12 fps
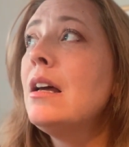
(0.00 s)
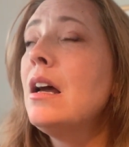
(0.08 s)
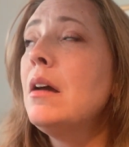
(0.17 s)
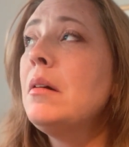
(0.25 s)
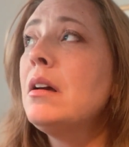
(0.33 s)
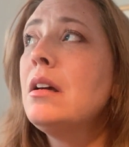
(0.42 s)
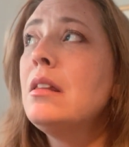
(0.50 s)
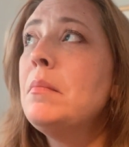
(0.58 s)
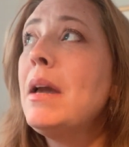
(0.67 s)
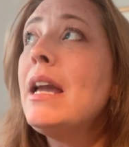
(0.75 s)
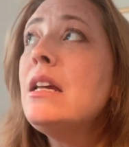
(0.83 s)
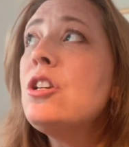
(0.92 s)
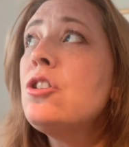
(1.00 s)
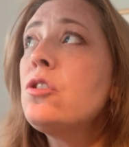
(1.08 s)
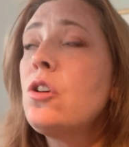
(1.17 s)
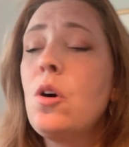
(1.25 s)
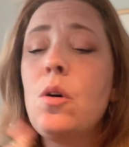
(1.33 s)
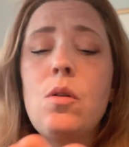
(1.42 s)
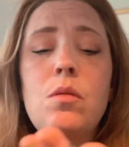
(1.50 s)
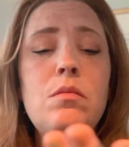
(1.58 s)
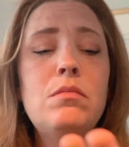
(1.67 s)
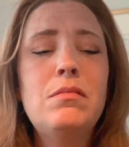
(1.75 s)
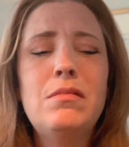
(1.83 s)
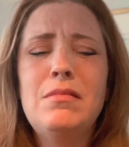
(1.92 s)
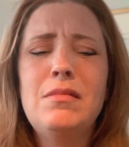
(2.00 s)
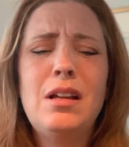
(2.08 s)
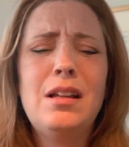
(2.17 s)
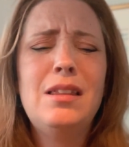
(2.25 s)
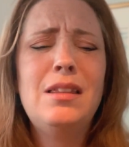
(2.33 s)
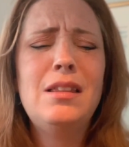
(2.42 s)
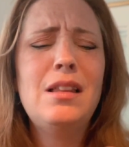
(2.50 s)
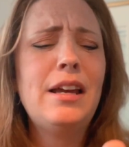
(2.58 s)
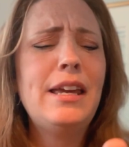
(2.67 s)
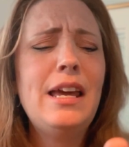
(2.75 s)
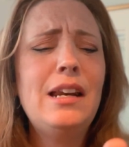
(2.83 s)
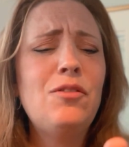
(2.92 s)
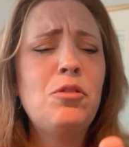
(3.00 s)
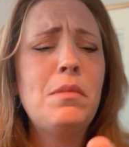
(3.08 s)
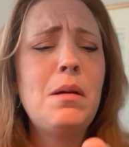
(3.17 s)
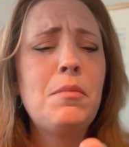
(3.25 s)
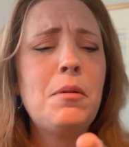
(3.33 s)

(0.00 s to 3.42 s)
I got them ages ago. I can't even remember,